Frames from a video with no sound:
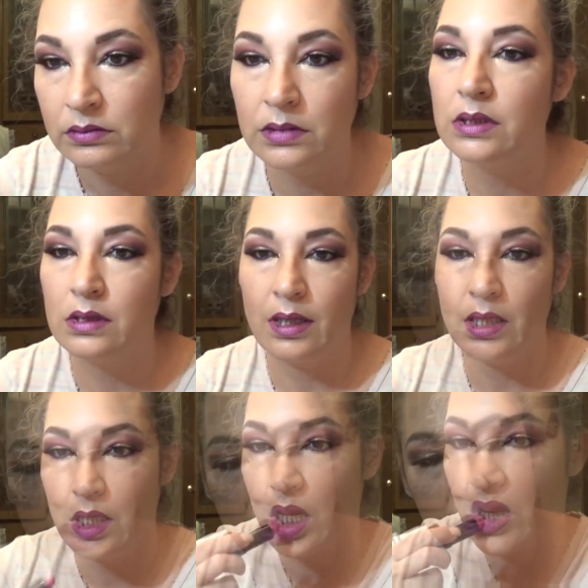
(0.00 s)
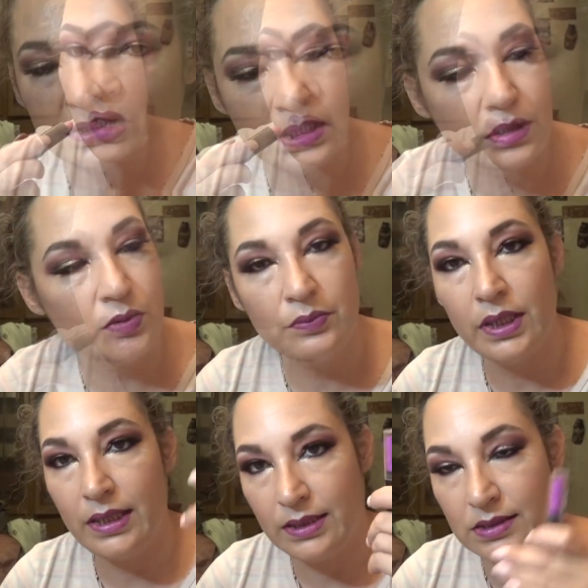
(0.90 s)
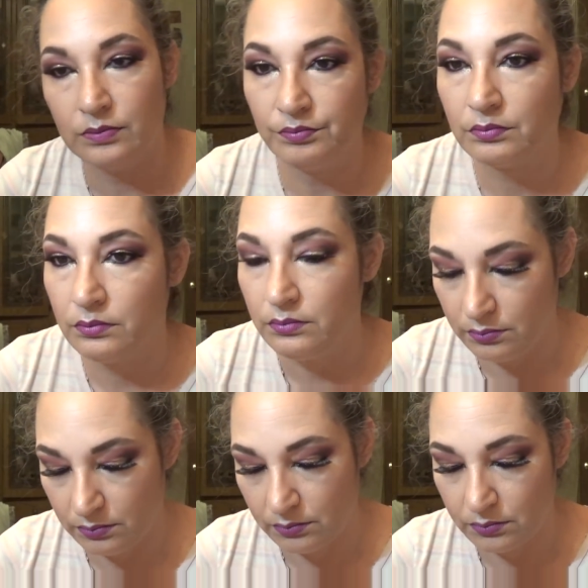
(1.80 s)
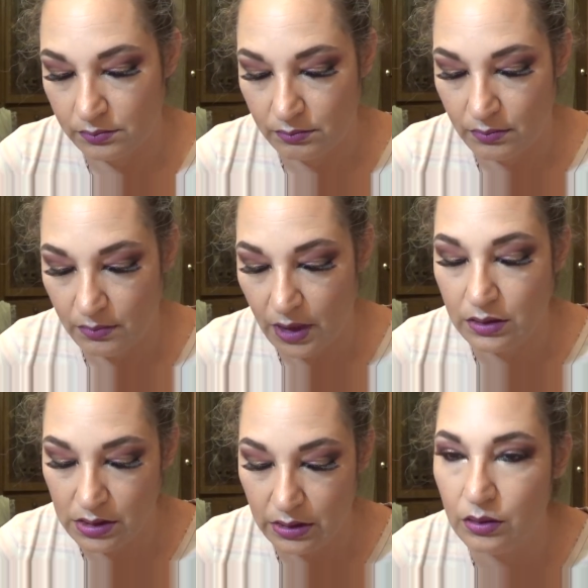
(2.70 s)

um, a light color or highlighty type of color.